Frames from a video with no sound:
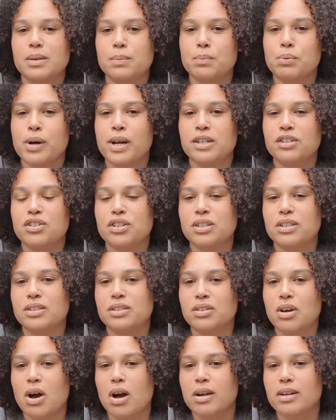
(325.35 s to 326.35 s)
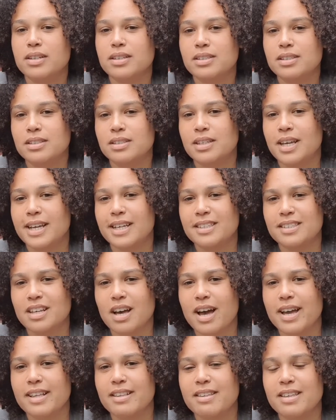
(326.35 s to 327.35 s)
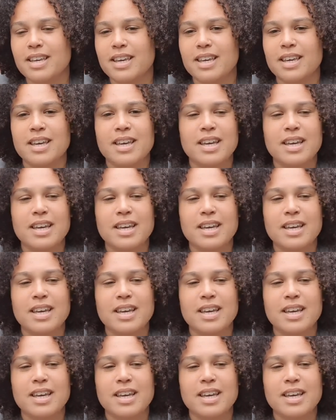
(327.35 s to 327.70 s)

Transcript: depression, darkness, anxiety,